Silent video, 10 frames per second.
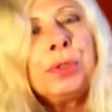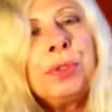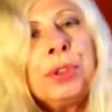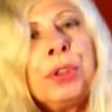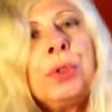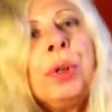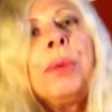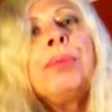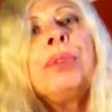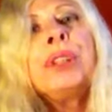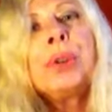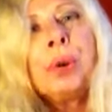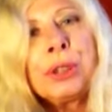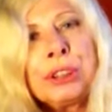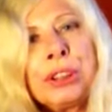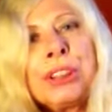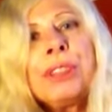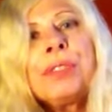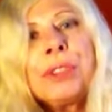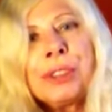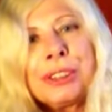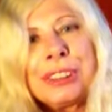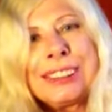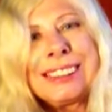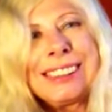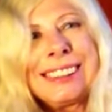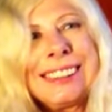few precautions first.